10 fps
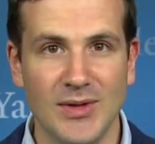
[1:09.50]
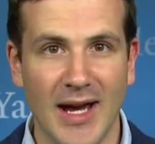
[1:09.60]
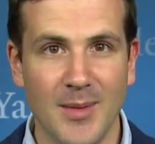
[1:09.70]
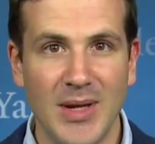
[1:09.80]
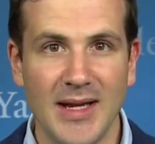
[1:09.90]

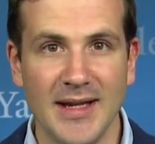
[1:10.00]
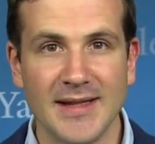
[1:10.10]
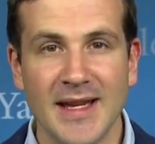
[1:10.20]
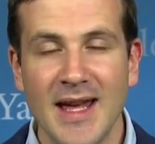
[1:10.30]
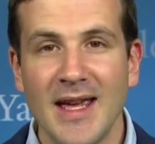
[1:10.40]

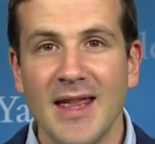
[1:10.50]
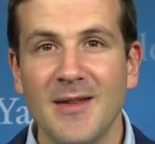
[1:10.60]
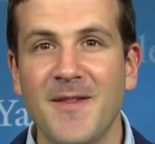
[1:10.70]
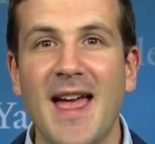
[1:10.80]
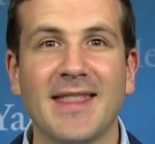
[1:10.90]
diabetes.
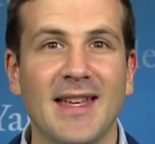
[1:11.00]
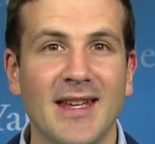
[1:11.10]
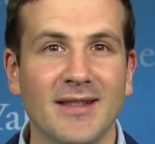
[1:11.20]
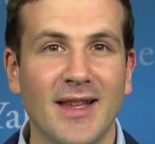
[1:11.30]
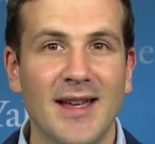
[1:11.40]
The fact that
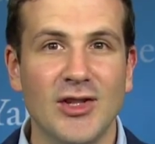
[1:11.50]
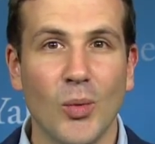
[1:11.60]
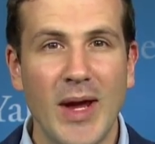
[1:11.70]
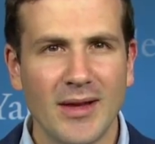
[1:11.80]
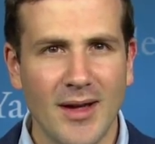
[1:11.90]
it led to
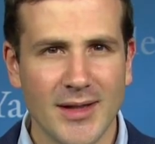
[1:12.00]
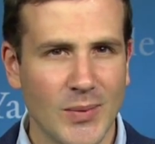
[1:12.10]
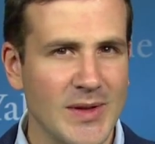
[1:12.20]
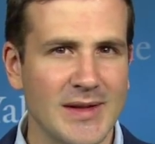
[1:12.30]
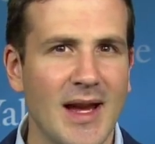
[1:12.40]
weight
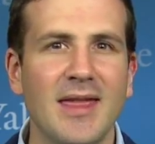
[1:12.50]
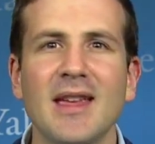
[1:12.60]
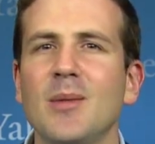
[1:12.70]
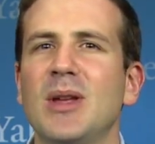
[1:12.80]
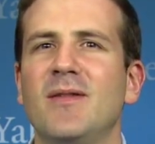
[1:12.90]
loss was, I
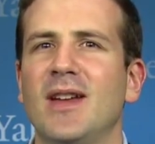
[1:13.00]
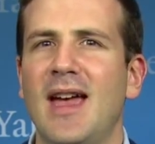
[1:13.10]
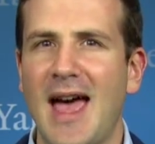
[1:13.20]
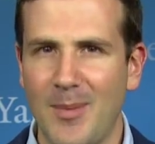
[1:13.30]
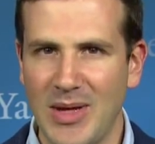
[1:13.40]
think, a bit of a
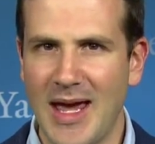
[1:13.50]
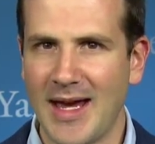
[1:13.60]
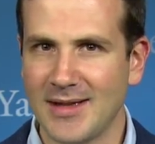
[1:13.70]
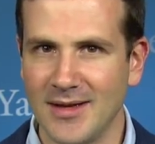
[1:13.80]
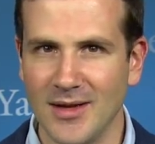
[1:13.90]
happy
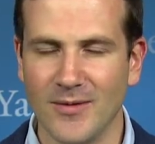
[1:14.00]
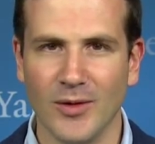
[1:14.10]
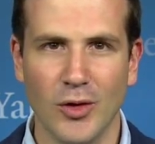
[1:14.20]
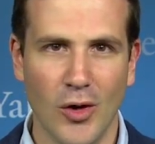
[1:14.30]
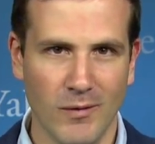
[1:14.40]
accident
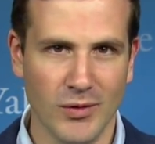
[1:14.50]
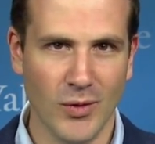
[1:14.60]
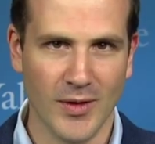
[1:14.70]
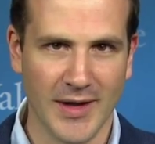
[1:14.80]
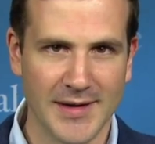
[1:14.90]
for Novo
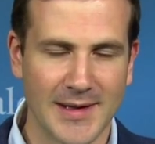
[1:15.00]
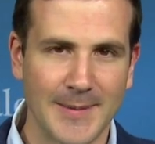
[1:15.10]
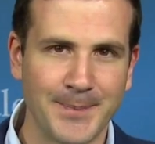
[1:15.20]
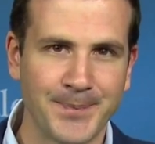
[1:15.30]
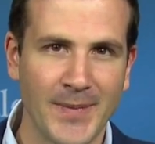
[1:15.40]
Nordisk.
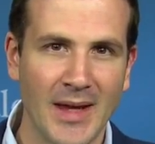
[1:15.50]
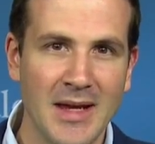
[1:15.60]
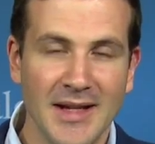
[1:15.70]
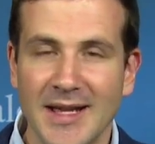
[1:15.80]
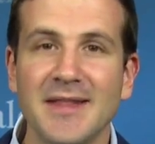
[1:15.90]

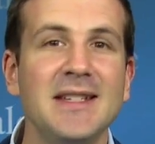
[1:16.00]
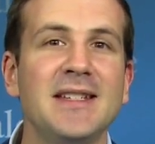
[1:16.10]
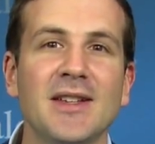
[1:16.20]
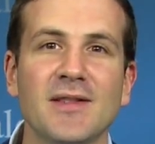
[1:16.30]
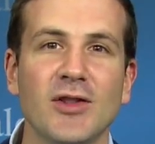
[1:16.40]
Now, the
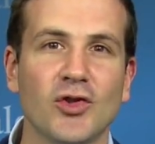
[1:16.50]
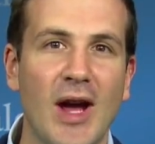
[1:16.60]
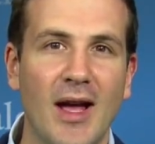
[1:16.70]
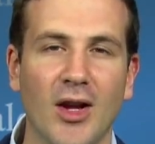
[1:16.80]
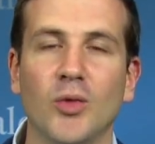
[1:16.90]
details of the
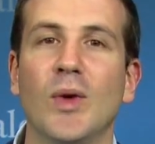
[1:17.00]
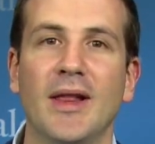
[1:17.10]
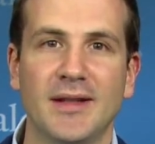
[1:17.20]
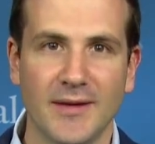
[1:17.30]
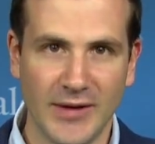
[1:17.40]
trial are
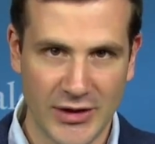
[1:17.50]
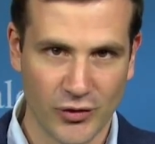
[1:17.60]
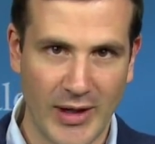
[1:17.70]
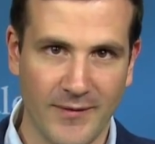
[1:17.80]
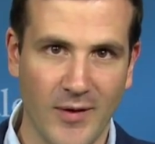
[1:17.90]
relatively
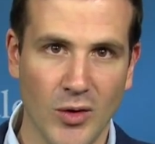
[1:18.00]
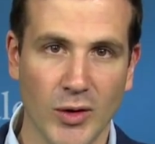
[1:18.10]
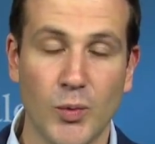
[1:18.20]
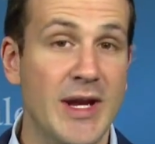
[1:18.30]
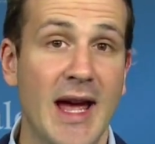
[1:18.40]

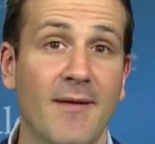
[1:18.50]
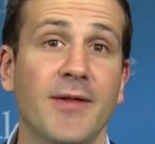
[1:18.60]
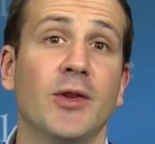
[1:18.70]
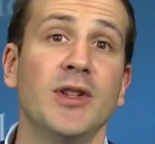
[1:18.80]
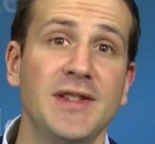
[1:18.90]
straightforward. We have
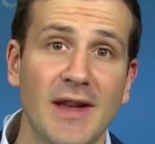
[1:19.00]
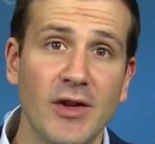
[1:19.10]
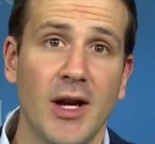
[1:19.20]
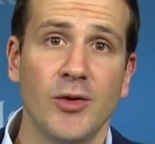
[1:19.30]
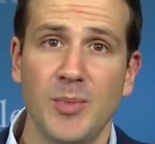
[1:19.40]

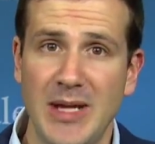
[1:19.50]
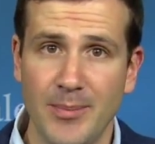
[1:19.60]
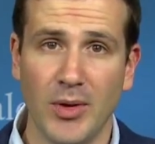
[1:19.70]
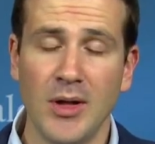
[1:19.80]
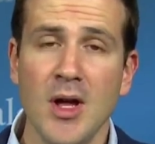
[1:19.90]
3,700
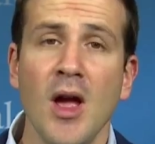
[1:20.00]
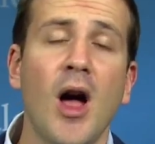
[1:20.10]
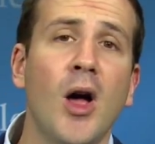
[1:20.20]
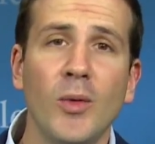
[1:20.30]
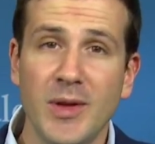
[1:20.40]
people,
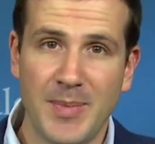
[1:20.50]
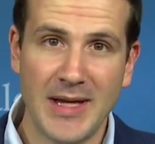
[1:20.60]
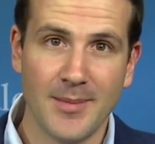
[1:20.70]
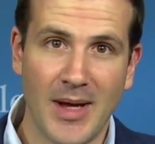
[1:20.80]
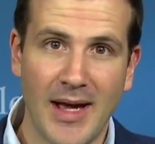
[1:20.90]
all with a
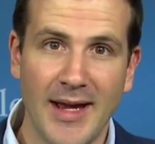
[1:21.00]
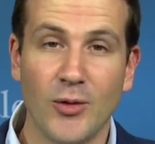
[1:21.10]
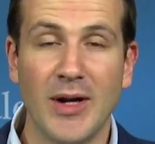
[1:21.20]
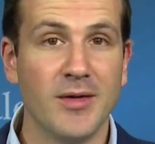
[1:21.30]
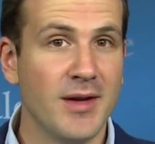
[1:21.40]
BMI
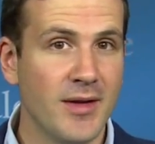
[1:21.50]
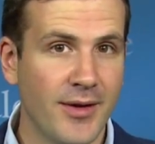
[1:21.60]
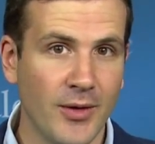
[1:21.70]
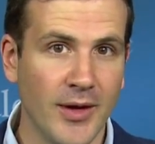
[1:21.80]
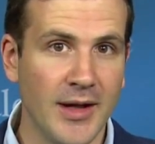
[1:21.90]
greater than
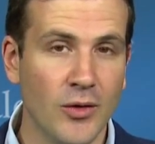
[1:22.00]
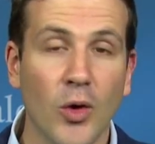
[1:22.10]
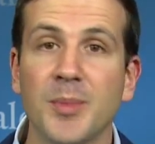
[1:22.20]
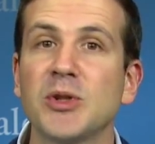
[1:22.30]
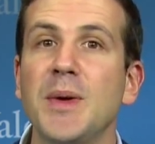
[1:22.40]
30,
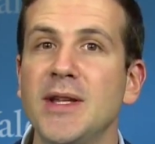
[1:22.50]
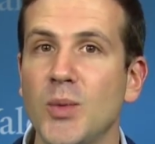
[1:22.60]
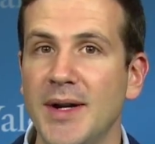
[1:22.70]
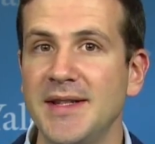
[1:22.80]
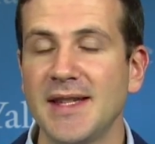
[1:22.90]
or between
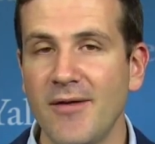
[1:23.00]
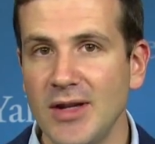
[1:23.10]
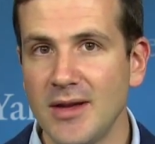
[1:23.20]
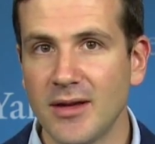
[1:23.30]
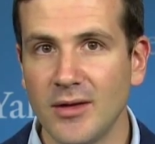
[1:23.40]

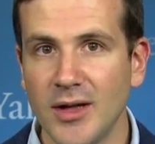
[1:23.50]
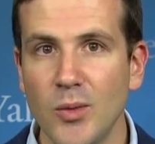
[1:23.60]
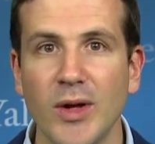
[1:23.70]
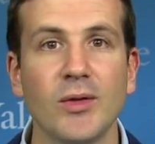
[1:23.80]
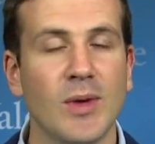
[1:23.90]
27 and 30
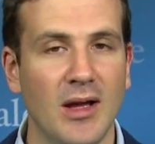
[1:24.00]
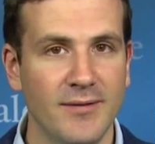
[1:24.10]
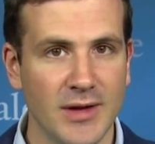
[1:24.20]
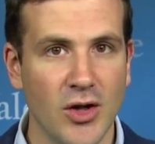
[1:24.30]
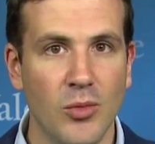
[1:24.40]
with
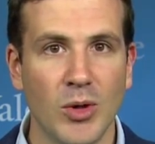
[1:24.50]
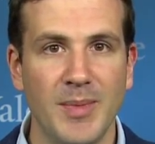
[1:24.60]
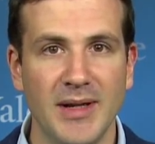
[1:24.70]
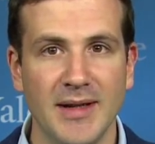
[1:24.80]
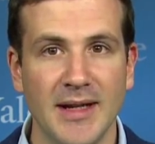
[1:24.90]
relevant
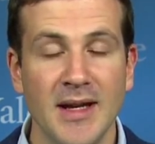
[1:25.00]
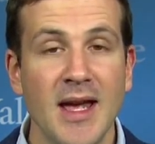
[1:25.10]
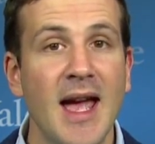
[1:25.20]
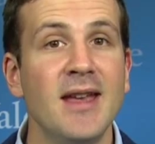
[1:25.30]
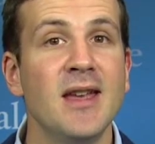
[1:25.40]
comorbidity,
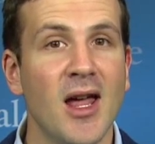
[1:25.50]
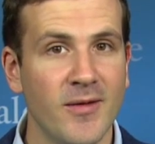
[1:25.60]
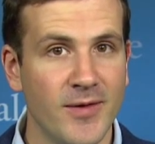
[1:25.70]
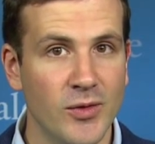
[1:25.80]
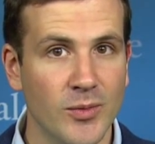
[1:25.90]
and none
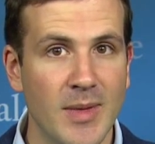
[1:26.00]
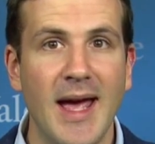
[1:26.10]
of whom